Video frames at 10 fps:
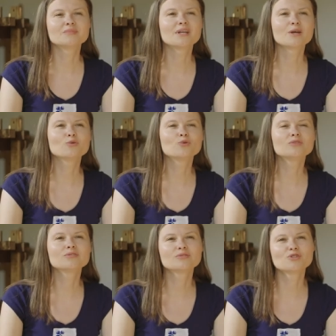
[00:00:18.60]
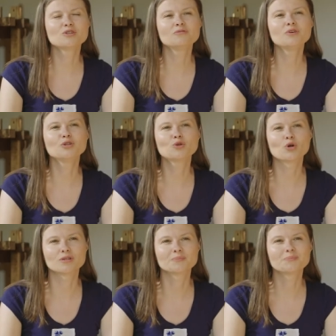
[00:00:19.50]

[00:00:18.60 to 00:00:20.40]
trecut și viitor.